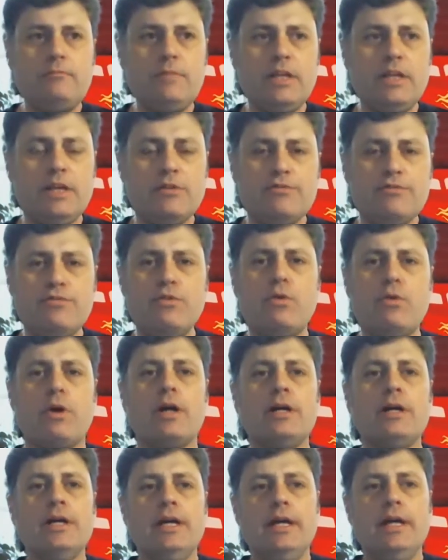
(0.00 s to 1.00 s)
and
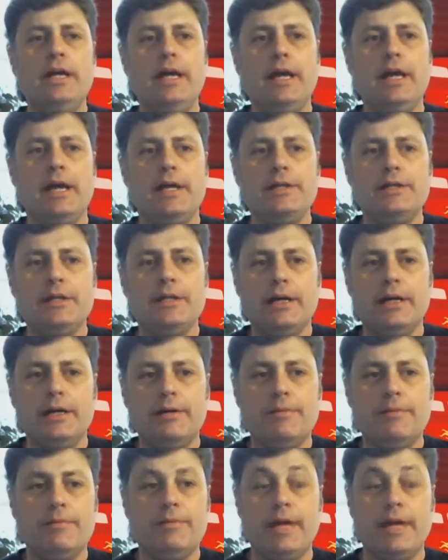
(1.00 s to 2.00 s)
Four and
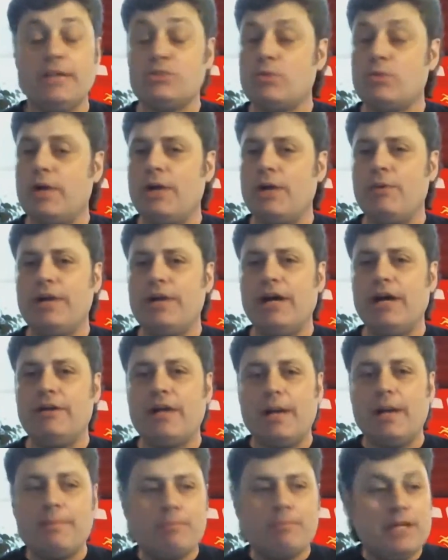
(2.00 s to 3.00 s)
uh, that's when I went out
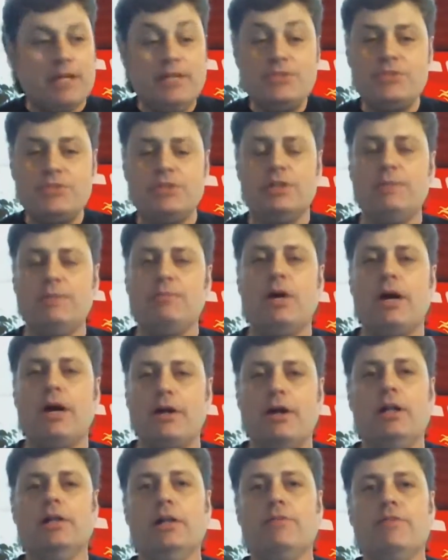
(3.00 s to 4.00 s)
and I instantly bought
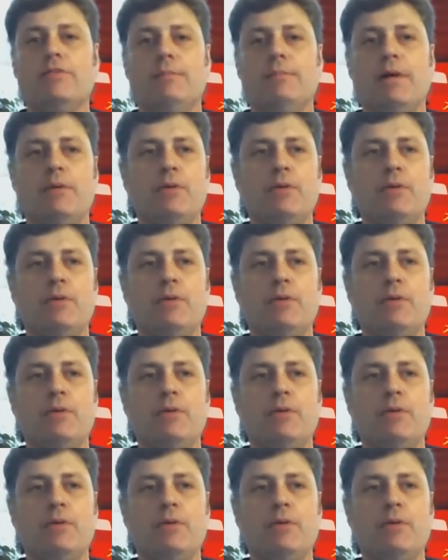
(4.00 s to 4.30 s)
all of them.